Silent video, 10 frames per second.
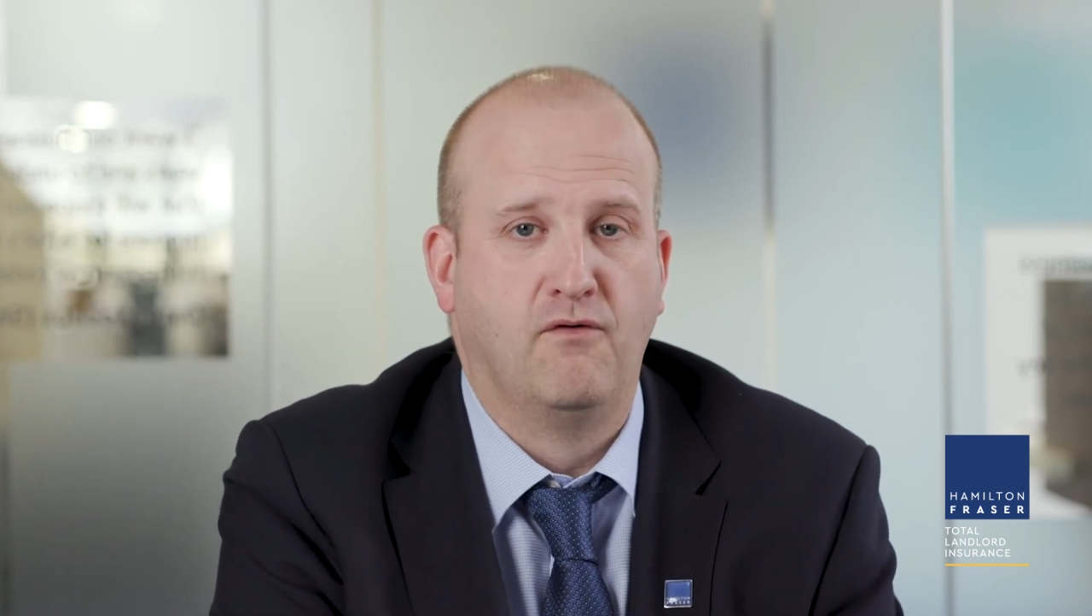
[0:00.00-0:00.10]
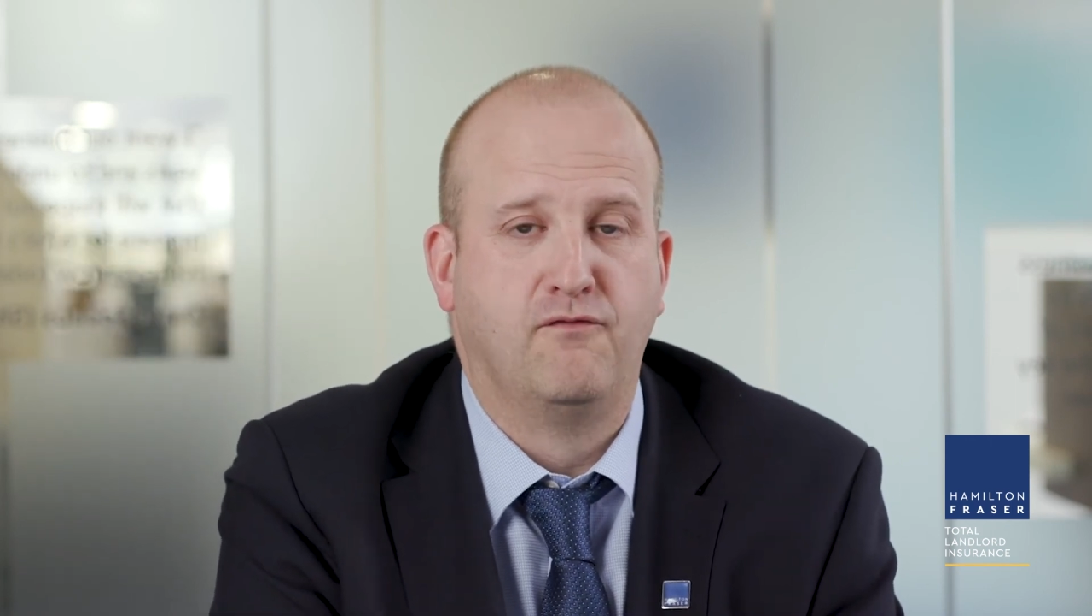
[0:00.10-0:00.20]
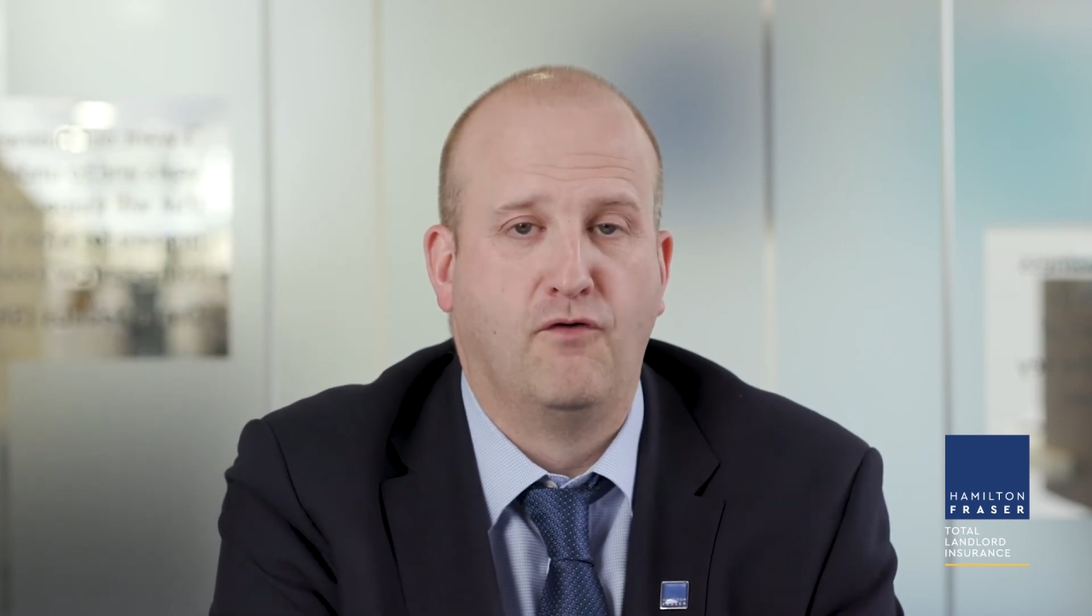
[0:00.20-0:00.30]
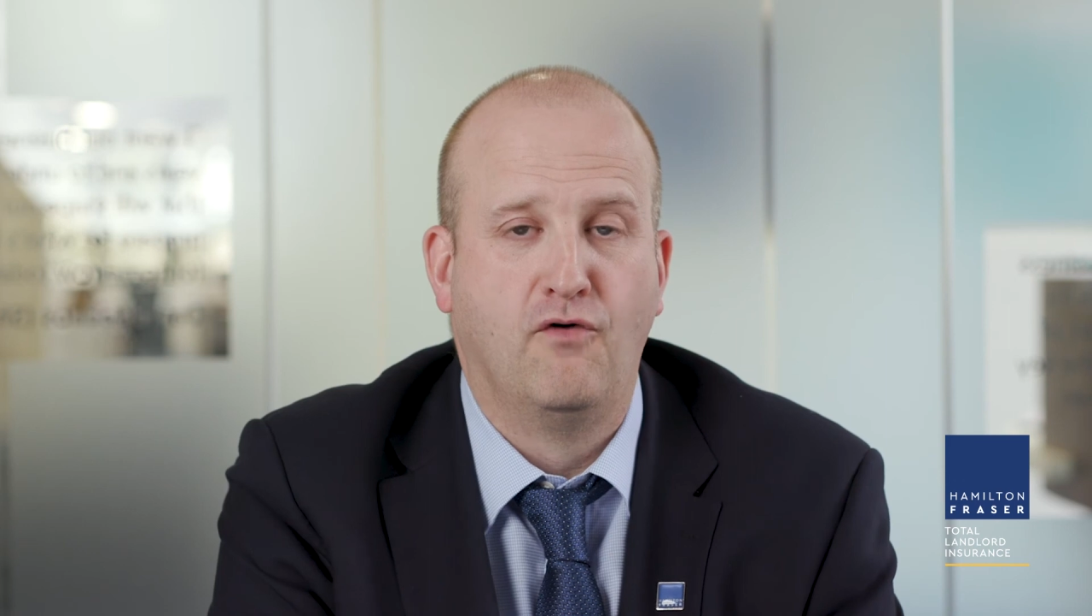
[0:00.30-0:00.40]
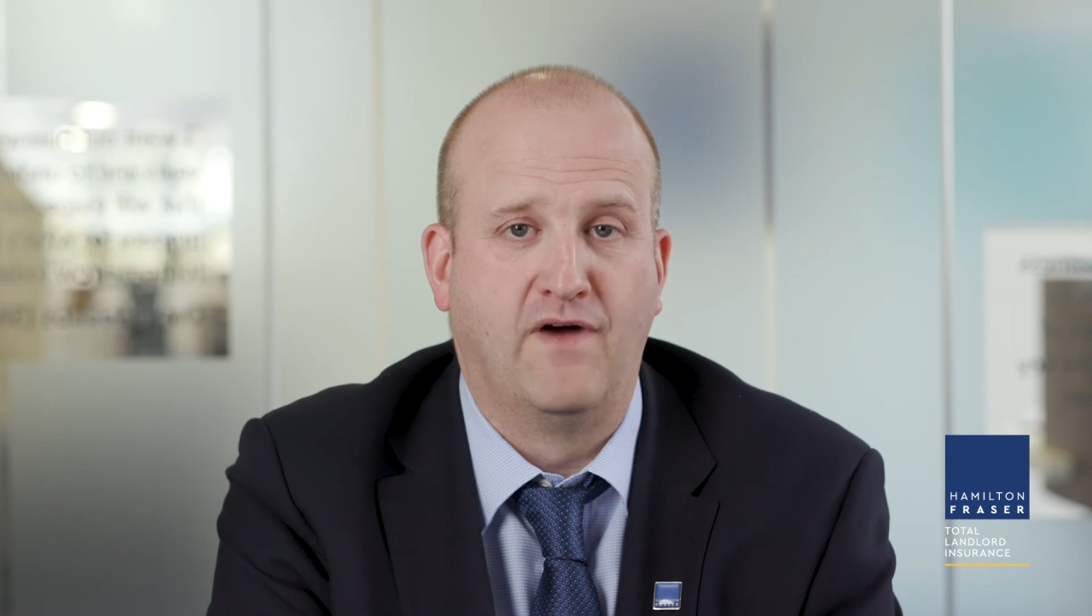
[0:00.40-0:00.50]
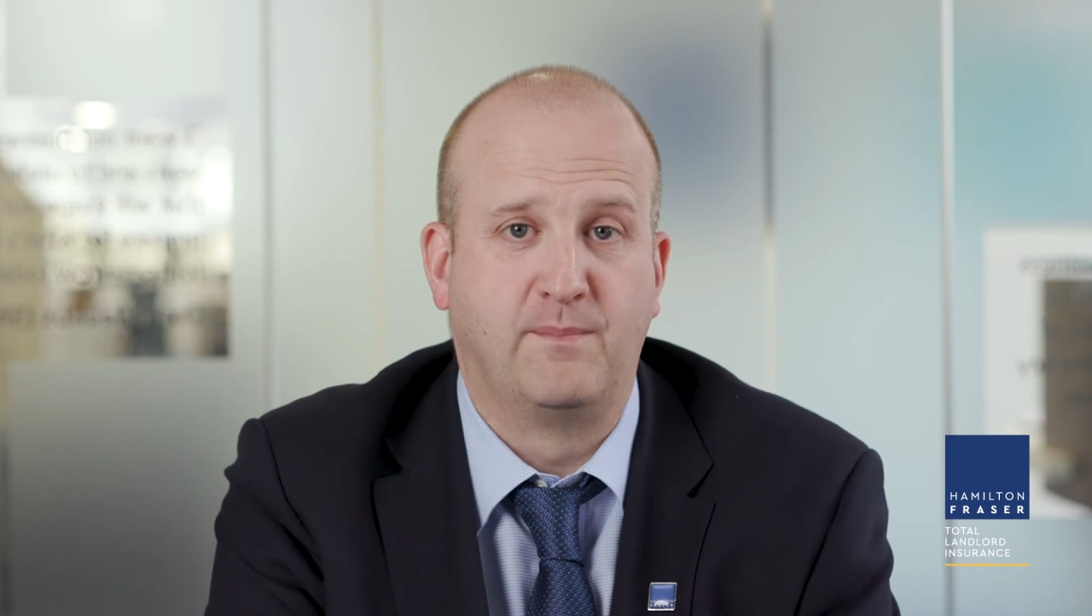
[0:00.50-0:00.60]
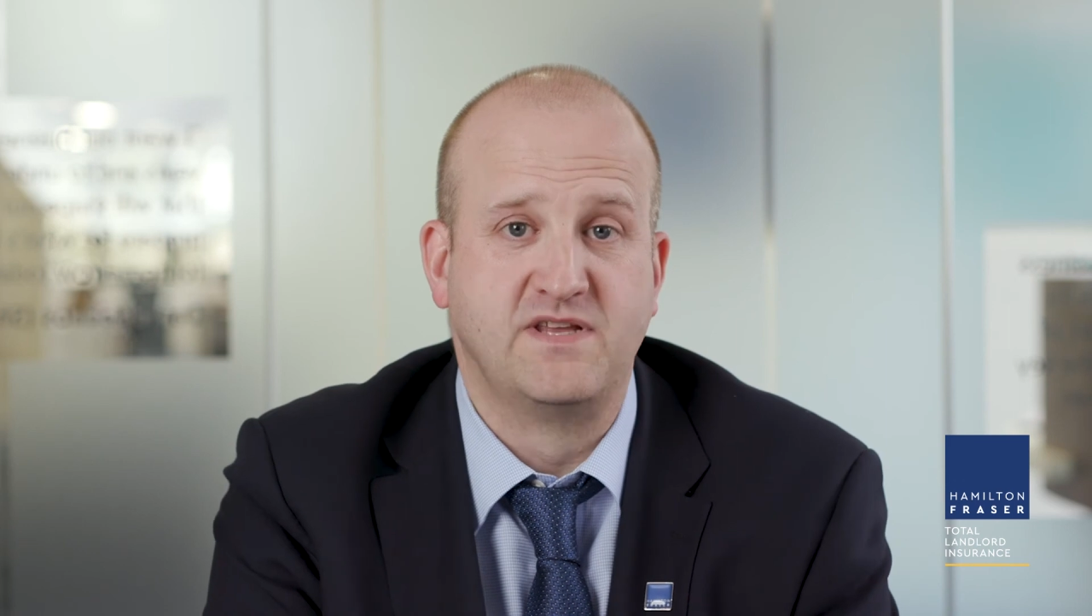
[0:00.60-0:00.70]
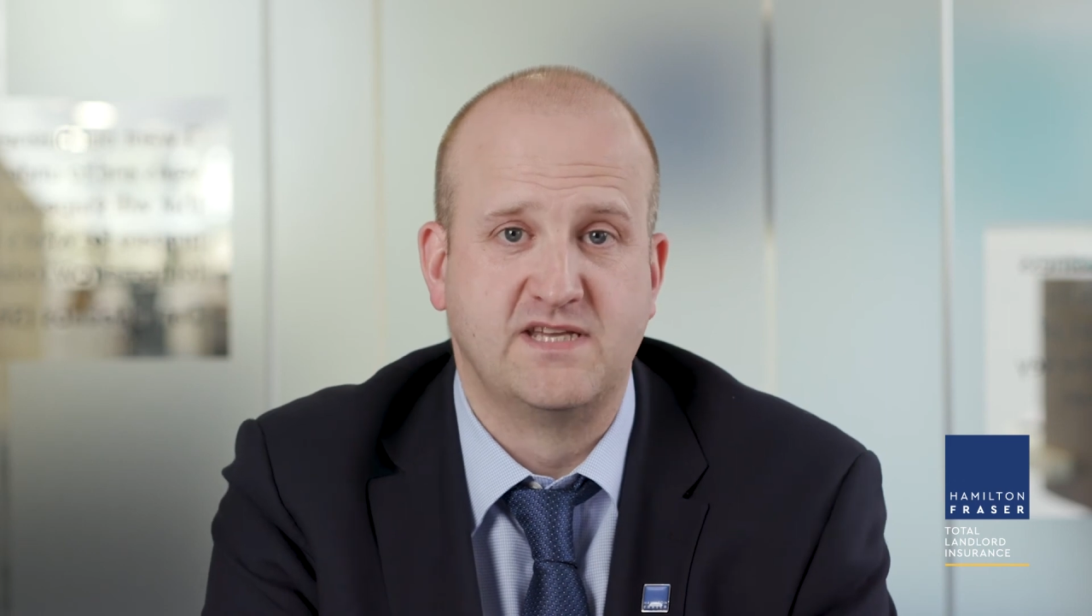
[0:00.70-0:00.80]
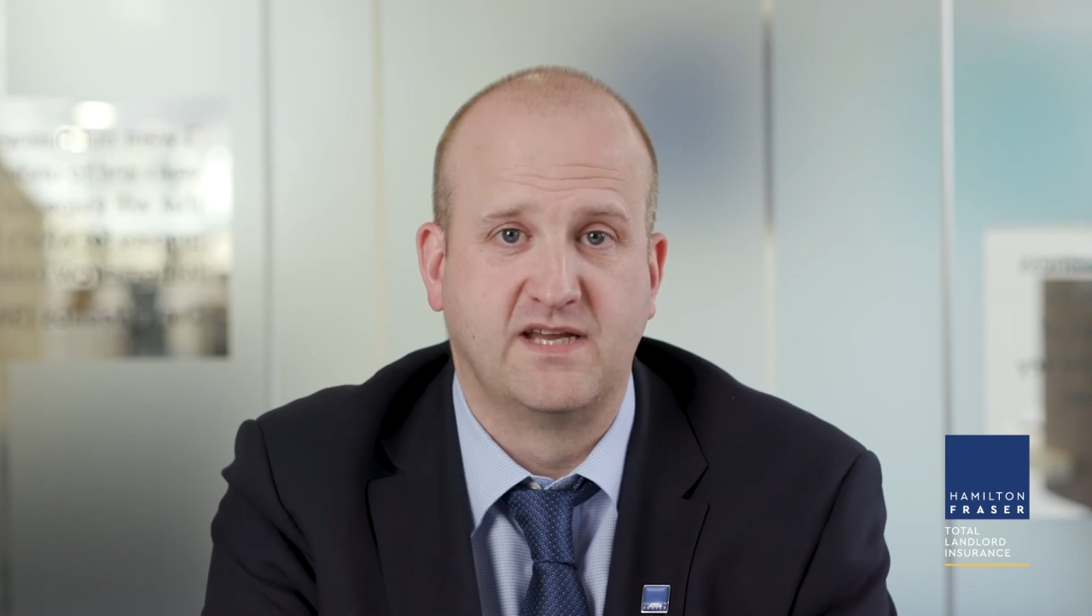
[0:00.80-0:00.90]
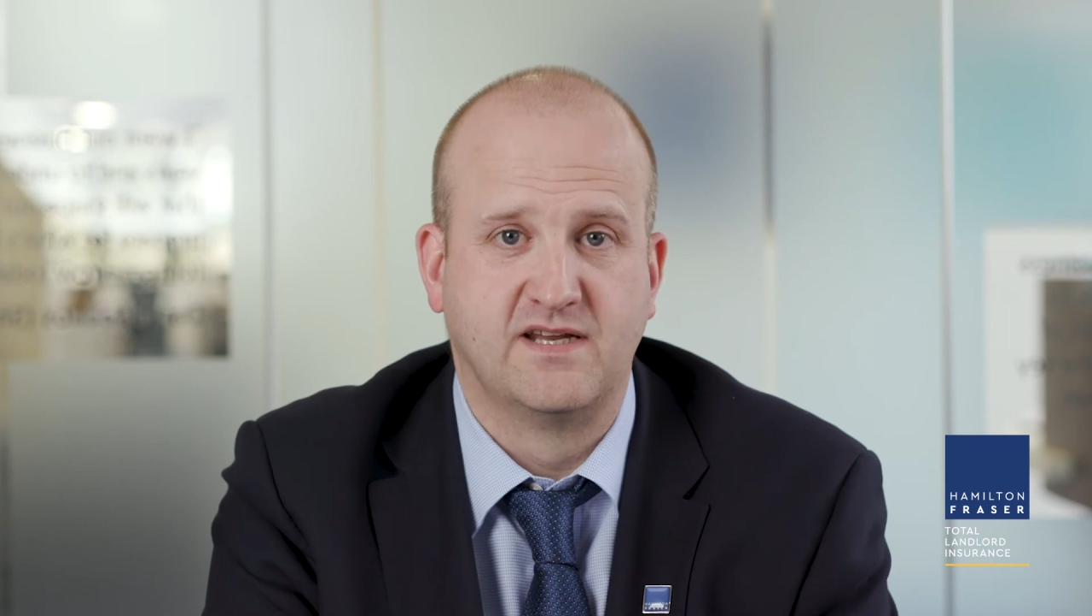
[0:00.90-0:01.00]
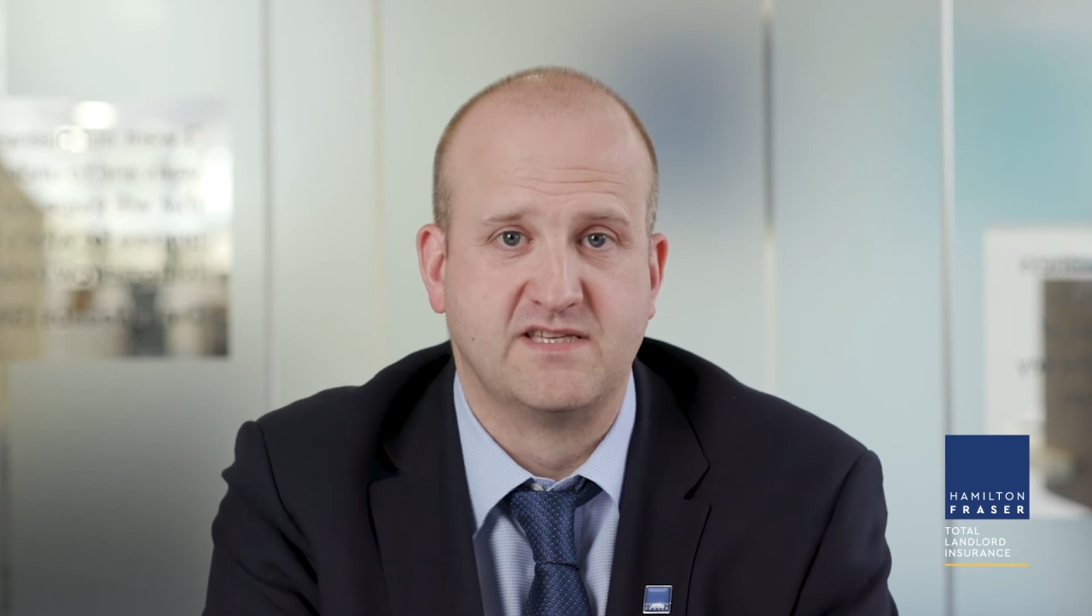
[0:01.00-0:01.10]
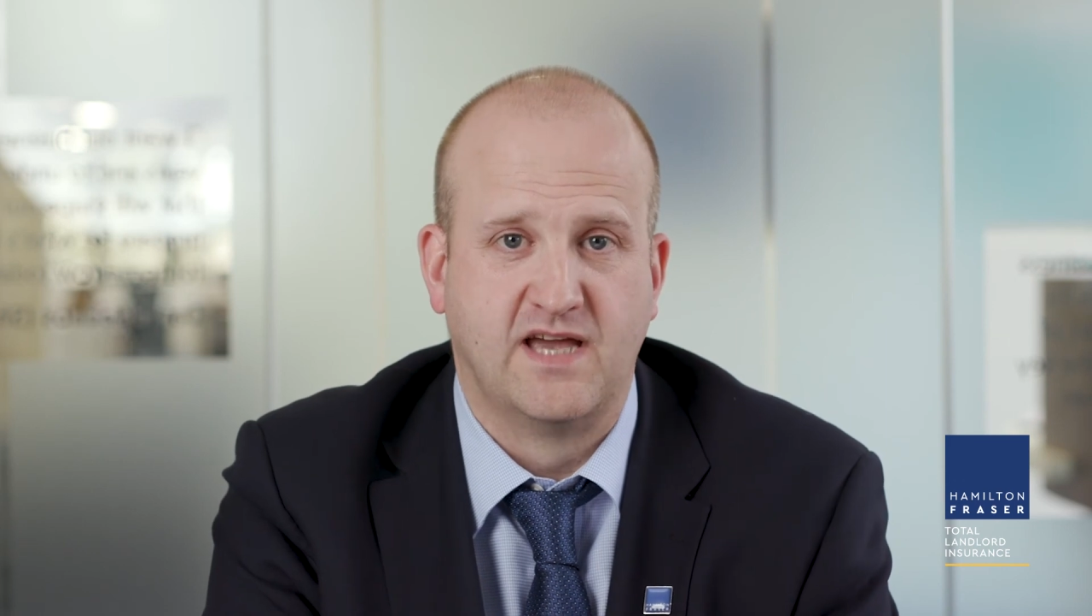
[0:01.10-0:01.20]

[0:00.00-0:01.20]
for that particular